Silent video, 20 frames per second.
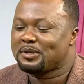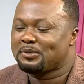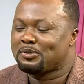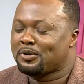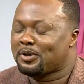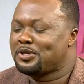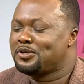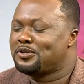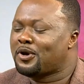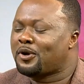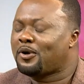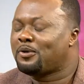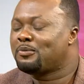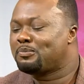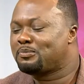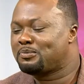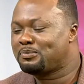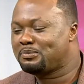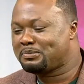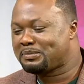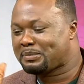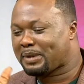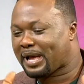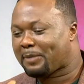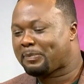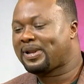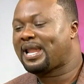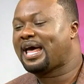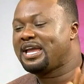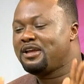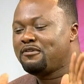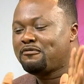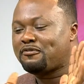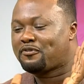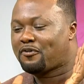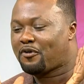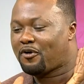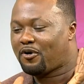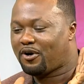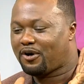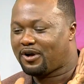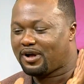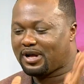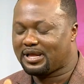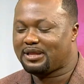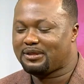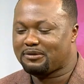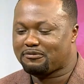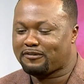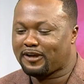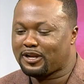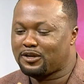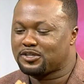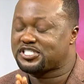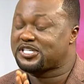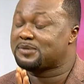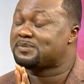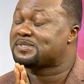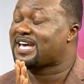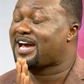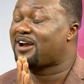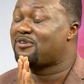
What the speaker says: you know, applying for fellowships are